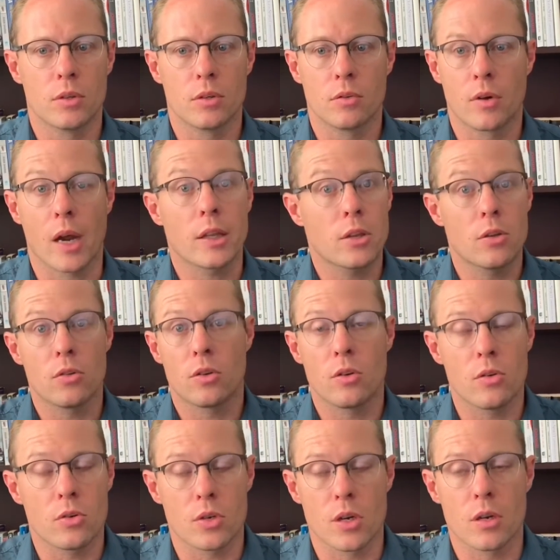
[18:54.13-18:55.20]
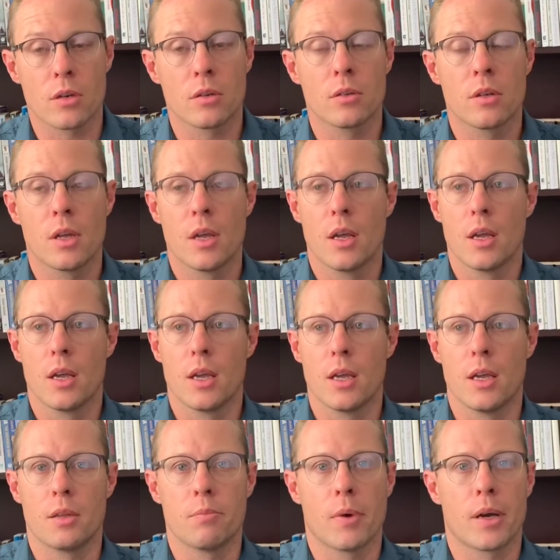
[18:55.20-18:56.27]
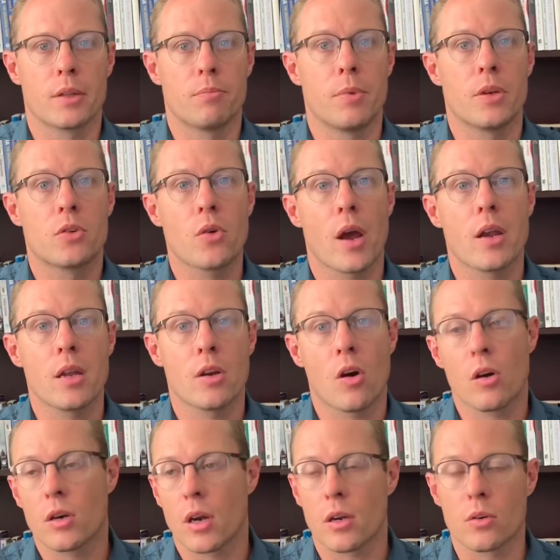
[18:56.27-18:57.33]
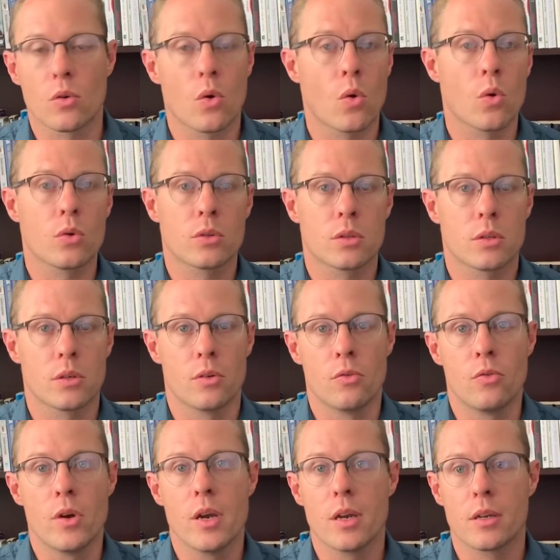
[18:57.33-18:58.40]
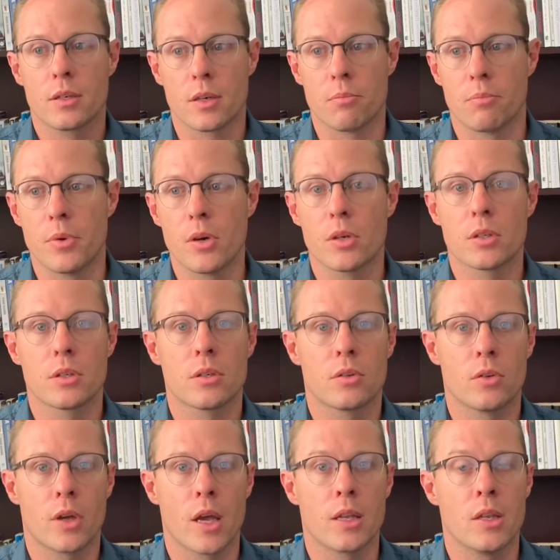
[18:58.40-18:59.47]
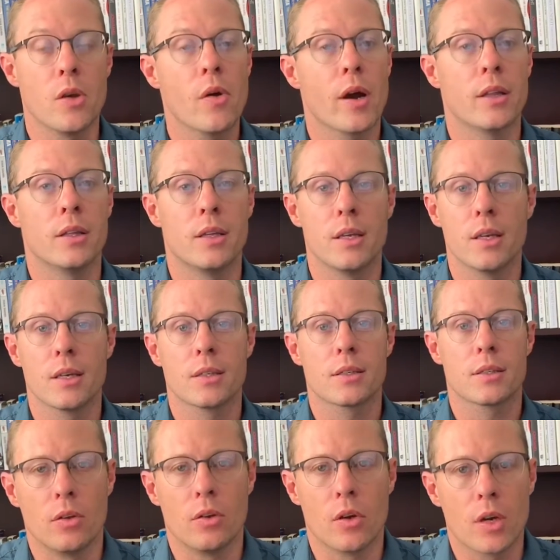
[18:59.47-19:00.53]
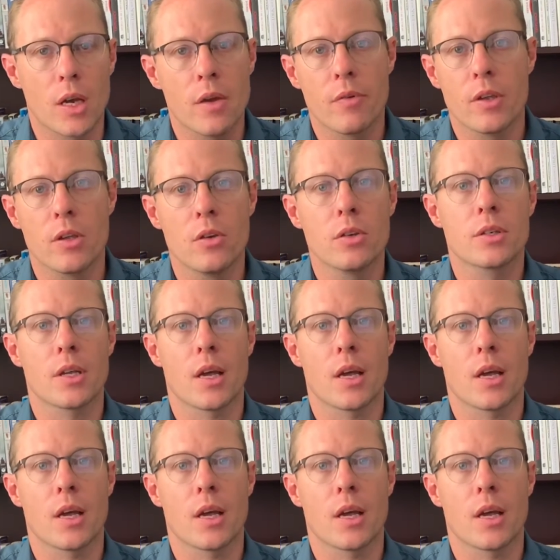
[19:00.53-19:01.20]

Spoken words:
gratitude in your journal, it might be training online course, reading some books to get new ideas. You can even use